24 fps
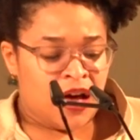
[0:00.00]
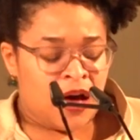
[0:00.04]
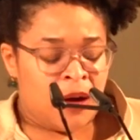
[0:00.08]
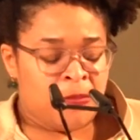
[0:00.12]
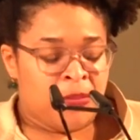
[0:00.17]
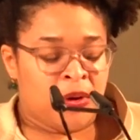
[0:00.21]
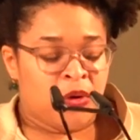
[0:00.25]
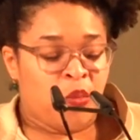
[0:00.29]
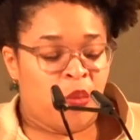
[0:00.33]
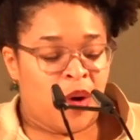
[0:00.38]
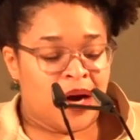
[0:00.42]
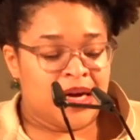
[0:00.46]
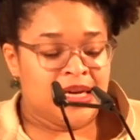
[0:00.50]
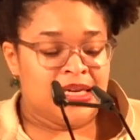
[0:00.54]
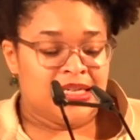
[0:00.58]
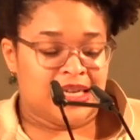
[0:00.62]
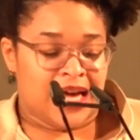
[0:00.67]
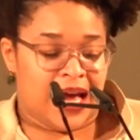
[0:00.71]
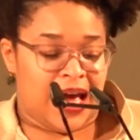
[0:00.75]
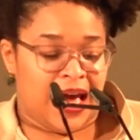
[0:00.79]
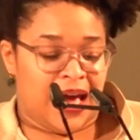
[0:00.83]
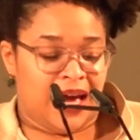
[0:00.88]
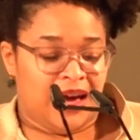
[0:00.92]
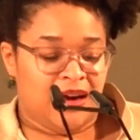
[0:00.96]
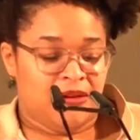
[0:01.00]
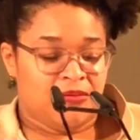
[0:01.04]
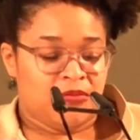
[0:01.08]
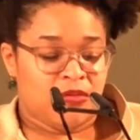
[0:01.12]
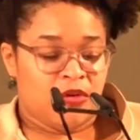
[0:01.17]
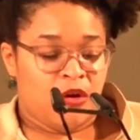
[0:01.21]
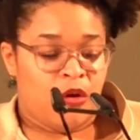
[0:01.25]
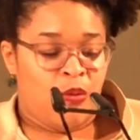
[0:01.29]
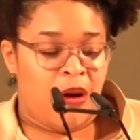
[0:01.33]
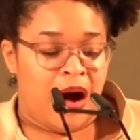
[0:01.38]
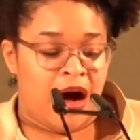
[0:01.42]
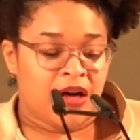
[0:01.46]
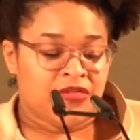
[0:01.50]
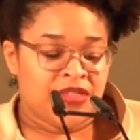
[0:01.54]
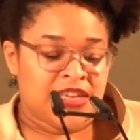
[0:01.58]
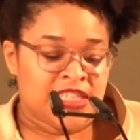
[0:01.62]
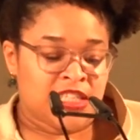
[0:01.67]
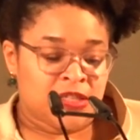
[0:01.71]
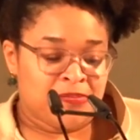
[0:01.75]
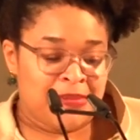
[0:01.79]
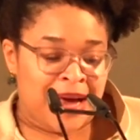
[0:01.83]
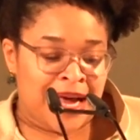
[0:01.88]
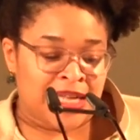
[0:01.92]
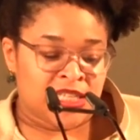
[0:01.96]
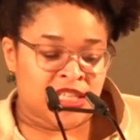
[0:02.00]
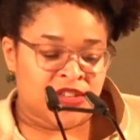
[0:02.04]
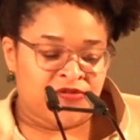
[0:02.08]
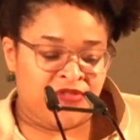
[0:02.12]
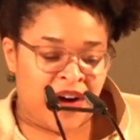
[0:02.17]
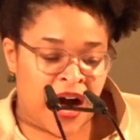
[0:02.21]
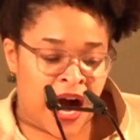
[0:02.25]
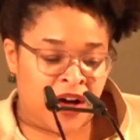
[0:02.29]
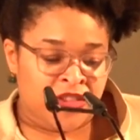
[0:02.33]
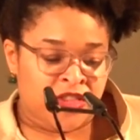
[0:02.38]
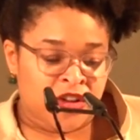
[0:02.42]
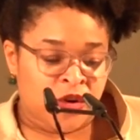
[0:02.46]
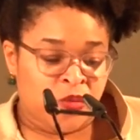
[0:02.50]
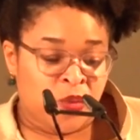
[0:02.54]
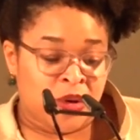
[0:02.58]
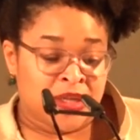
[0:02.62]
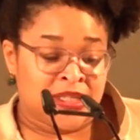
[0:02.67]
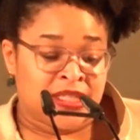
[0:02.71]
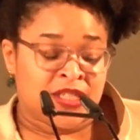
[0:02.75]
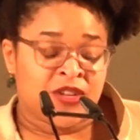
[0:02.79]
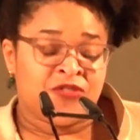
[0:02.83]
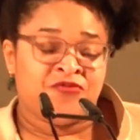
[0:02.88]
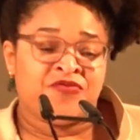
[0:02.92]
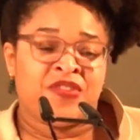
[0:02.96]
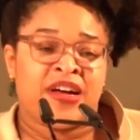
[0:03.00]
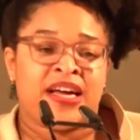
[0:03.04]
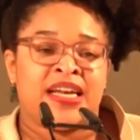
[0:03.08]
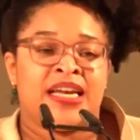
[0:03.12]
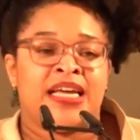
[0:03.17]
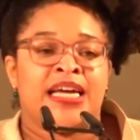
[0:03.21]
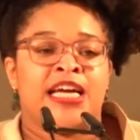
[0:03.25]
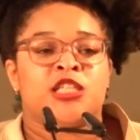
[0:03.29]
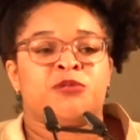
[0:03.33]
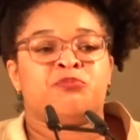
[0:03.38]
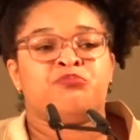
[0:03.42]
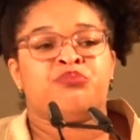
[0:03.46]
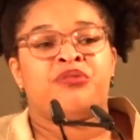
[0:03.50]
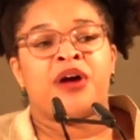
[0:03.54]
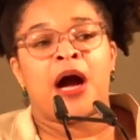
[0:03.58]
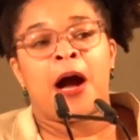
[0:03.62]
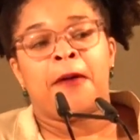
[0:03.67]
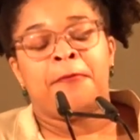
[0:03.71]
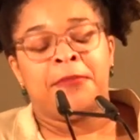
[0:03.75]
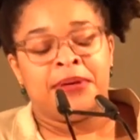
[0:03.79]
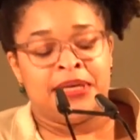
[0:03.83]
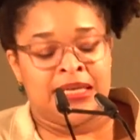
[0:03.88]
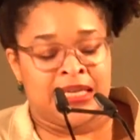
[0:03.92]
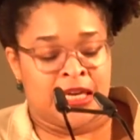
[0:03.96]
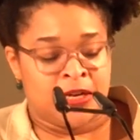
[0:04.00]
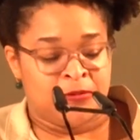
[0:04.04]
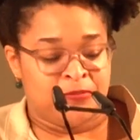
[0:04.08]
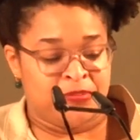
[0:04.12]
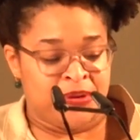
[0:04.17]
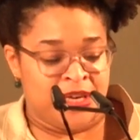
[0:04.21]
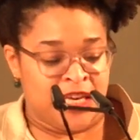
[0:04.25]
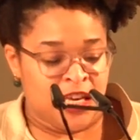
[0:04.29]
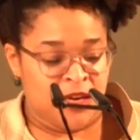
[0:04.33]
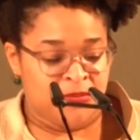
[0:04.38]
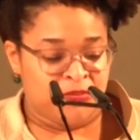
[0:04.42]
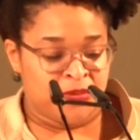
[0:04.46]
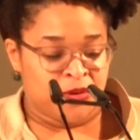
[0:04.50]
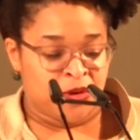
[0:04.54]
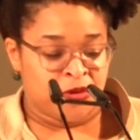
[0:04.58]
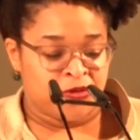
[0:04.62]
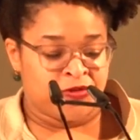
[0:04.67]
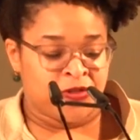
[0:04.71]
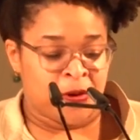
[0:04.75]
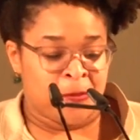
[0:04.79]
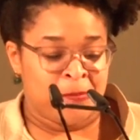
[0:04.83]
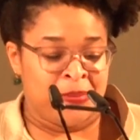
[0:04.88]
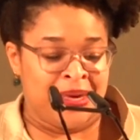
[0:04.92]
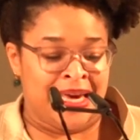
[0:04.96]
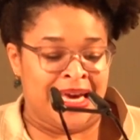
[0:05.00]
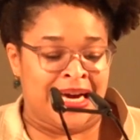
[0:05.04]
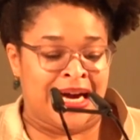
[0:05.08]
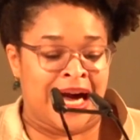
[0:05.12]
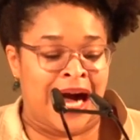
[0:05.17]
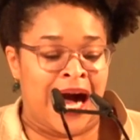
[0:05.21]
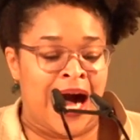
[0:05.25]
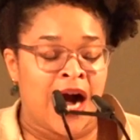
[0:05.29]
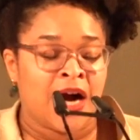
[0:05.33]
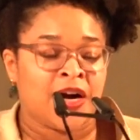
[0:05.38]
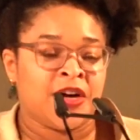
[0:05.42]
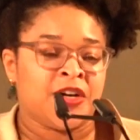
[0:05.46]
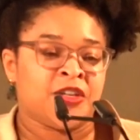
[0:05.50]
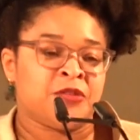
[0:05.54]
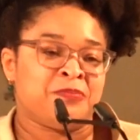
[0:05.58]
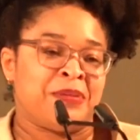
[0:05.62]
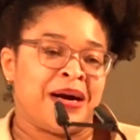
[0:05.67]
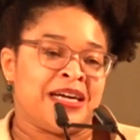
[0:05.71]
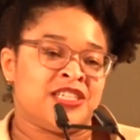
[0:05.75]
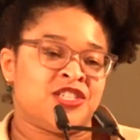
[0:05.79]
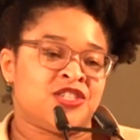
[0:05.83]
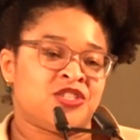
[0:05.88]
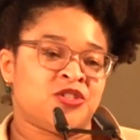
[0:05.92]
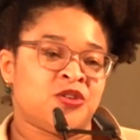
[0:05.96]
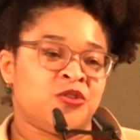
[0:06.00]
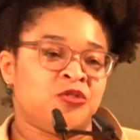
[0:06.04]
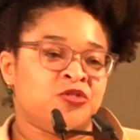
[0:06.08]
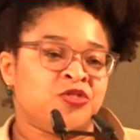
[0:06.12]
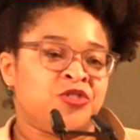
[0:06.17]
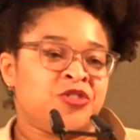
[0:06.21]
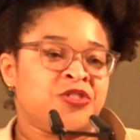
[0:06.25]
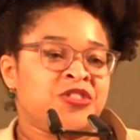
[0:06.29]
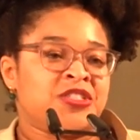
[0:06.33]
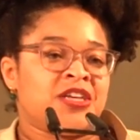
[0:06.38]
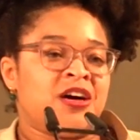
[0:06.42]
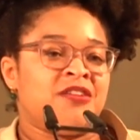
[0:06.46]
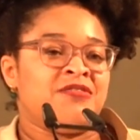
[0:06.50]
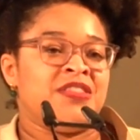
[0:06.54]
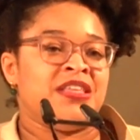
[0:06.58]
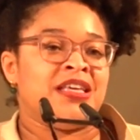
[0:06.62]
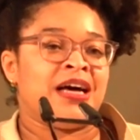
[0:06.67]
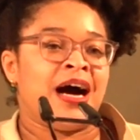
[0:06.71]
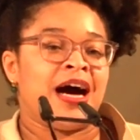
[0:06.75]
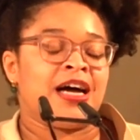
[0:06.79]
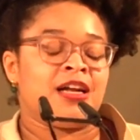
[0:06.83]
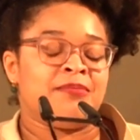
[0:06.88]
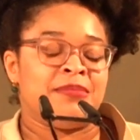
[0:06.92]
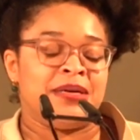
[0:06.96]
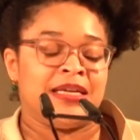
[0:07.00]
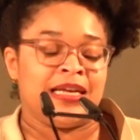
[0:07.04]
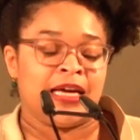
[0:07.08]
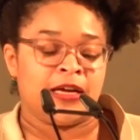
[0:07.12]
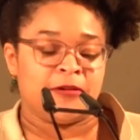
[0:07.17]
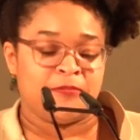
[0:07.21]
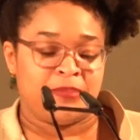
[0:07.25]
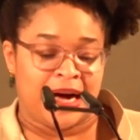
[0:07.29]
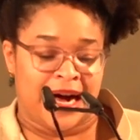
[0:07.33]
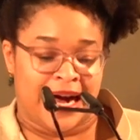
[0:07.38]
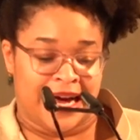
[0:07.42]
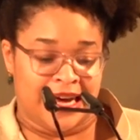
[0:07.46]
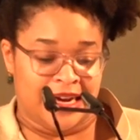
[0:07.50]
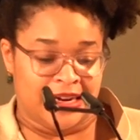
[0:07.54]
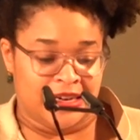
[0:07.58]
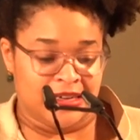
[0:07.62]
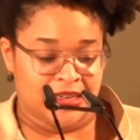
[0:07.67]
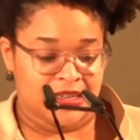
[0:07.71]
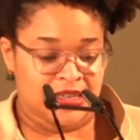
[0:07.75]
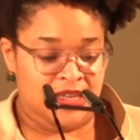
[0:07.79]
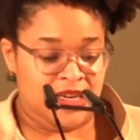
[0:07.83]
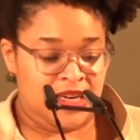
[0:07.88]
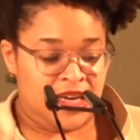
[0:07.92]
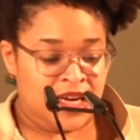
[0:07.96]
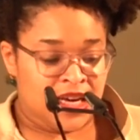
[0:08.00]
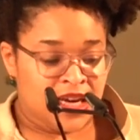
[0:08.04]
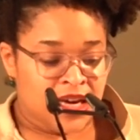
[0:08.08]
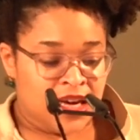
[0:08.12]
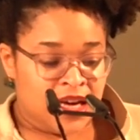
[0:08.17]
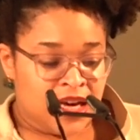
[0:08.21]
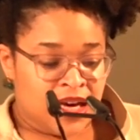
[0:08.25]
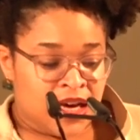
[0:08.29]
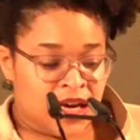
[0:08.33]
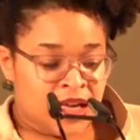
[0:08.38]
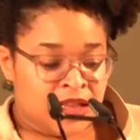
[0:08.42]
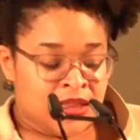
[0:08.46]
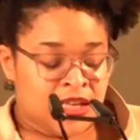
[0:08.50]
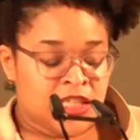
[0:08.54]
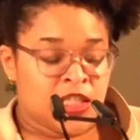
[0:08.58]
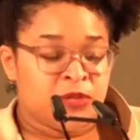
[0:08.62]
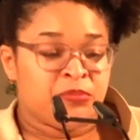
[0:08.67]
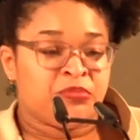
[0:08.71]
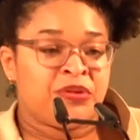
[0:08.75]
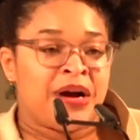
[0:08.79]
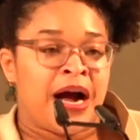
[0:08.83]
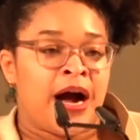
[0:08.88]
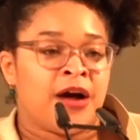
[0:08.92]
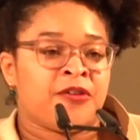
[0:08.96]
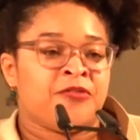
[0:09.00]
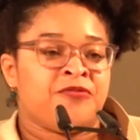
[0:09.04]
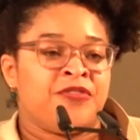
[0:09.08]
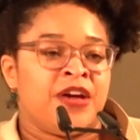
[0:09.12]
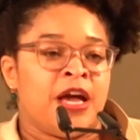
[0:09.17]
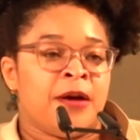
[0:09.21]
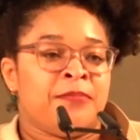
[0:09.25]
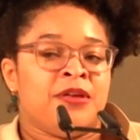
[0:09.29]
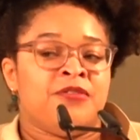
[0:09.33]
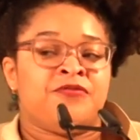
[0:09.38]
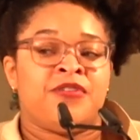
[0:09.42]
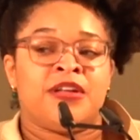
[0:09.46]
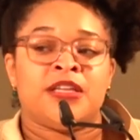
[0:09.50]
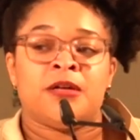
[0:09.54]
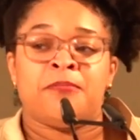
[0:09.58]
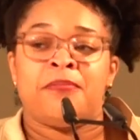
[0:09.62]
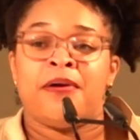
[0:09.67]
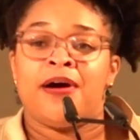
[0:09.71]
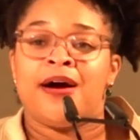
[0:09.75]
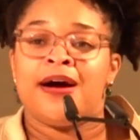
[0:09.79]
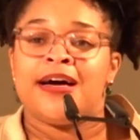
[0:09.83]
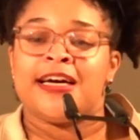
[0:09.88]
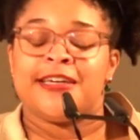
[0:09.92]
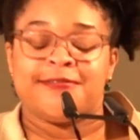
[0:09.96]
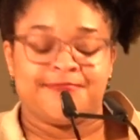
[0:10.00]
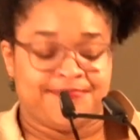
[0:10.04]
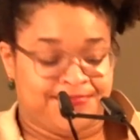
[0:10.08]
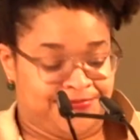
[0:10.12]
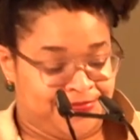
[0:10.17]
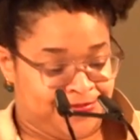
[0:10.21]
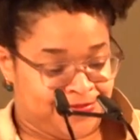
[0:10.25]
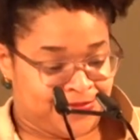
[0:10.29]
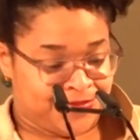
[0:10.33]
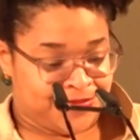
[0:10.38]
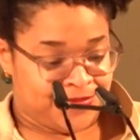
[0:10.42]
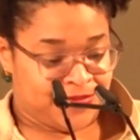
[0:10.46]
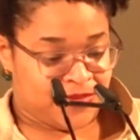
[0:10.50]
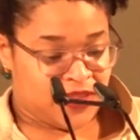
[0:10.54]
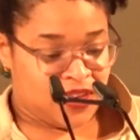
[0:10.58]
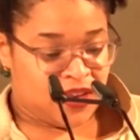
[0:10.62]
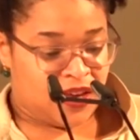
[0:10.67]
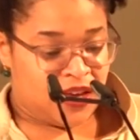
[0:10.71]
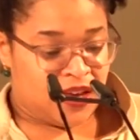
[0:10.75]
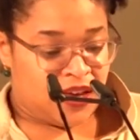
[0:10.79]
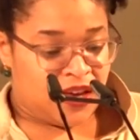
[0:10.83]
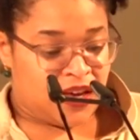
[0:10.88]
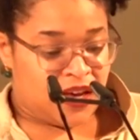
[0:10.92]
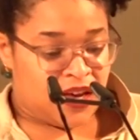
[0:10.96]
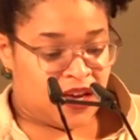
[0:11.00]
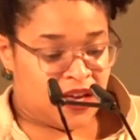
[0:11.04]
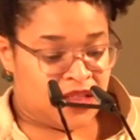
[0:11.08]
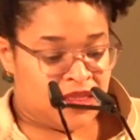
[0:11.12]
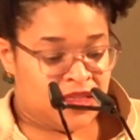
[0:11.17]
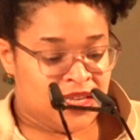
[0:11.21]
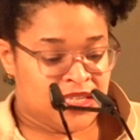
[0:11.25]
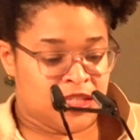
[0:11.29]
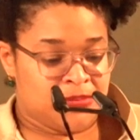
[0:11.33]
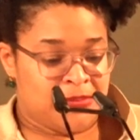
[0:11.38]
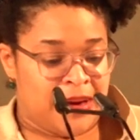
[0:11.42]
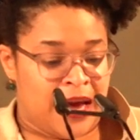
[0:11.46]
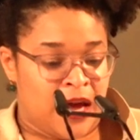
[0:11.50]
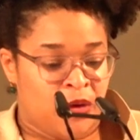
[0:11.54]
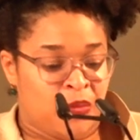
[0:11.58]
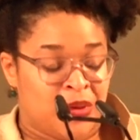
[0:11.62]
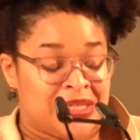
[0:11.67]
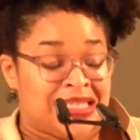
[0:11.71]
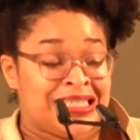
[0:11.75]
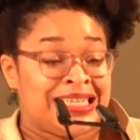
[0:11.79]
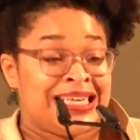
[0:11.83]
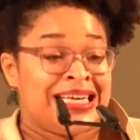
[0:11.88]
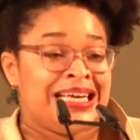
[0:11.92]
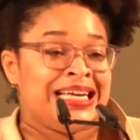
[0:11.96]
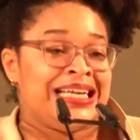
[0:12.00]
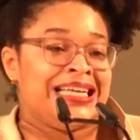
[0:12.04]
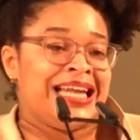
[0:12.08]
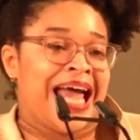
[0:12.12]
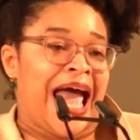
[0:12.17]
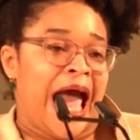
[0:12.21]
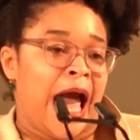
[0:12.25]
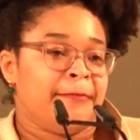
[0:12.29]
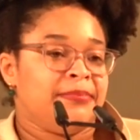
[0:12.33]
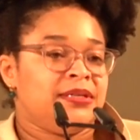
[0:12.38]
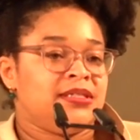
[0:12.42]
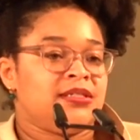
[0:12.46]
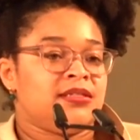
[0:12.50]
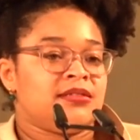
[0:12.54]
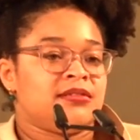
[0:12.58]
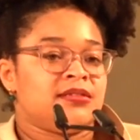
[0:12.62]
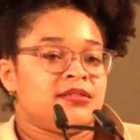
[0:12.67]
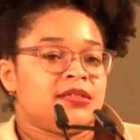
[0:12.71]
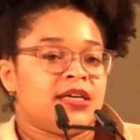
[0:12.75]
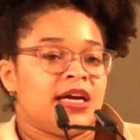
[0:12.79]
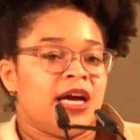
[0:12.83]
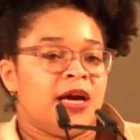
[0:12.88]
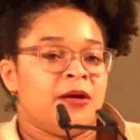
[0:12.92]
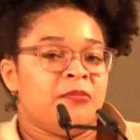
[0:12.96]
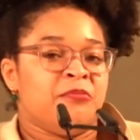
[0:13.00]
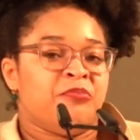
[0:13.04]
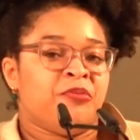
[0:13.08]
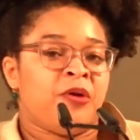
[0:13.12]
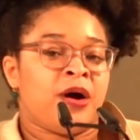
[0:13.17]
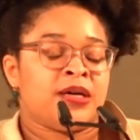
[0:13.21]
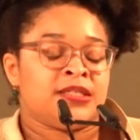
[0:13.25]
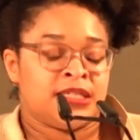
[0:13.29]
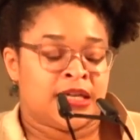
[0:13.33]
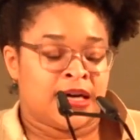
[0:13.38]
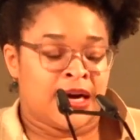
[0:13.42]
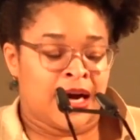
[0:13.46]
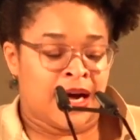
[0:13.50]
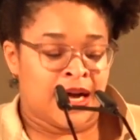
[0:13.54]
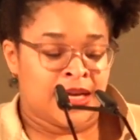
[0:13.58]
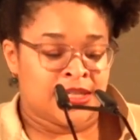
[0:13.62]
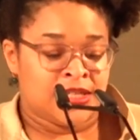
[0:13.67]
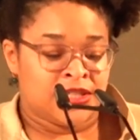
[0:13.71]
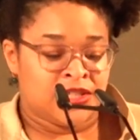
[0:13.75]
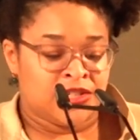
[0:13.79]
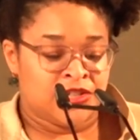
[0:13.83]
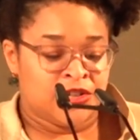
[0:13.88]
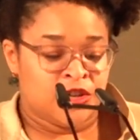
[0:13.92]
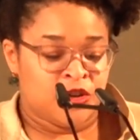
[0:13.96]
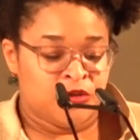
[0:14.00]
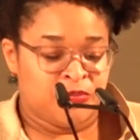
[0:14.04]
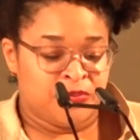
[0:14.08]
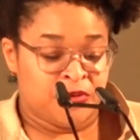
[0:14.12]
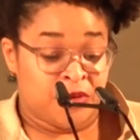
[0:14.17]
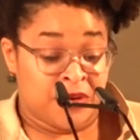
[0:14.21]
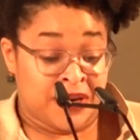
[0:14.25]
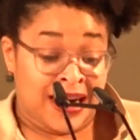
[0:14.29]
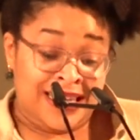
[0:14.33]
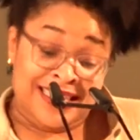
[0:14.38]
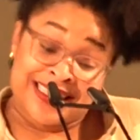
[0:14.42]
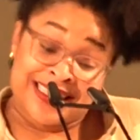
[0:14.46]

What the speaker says: But one day, while this man's father was defending his property and people from being conquered by soldiers of the Ottoman Empire, this proud family fell apart. This man was kidnapped and brought to Constantinople,